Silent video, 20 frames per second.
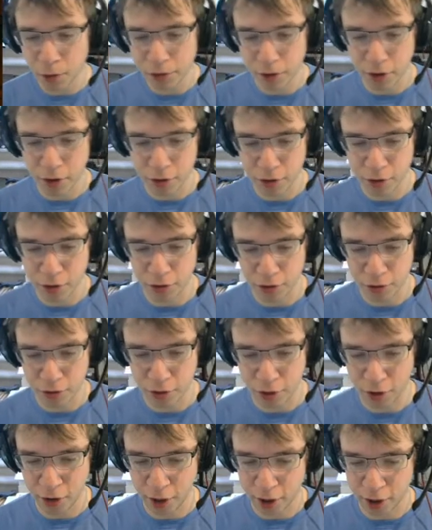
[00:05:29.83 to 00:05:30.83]
of these decisions
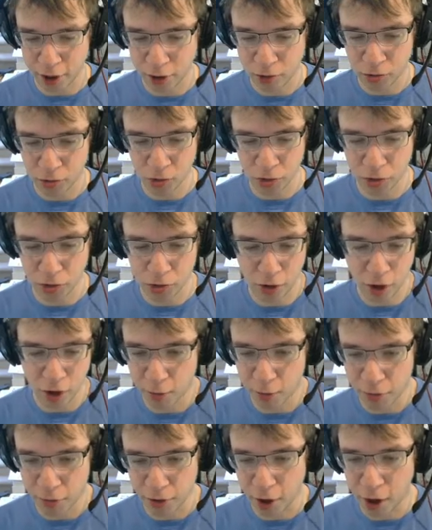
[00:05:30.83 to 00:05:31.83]
are just
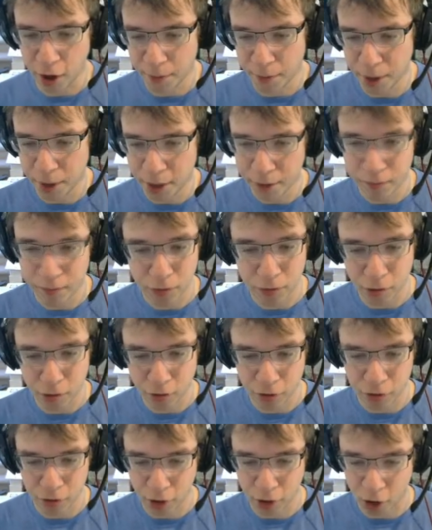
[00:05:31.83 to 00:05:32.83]
100% automated. There's
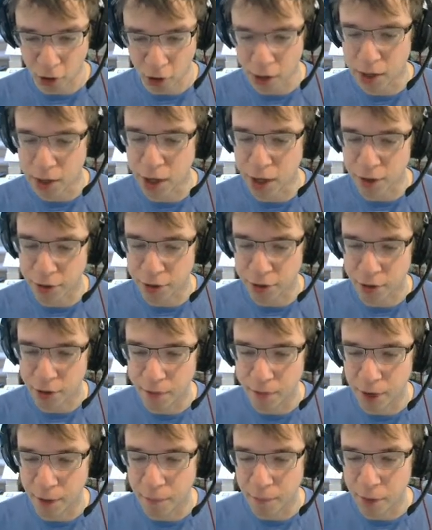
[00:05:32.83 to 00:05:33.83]
just a correct answer
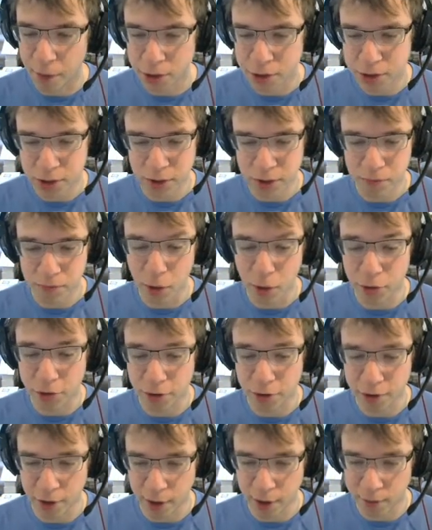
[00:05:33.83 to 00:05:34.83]
at most of
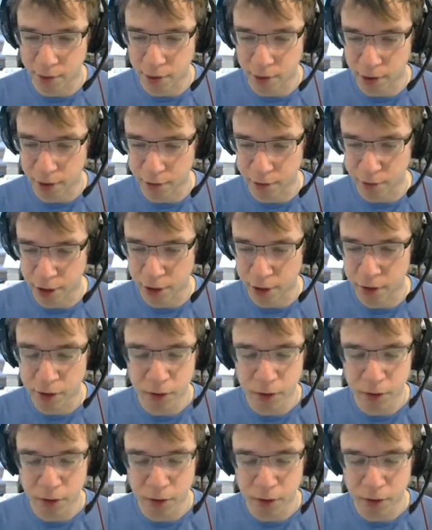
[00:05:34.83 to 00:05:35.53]
the time during the fight.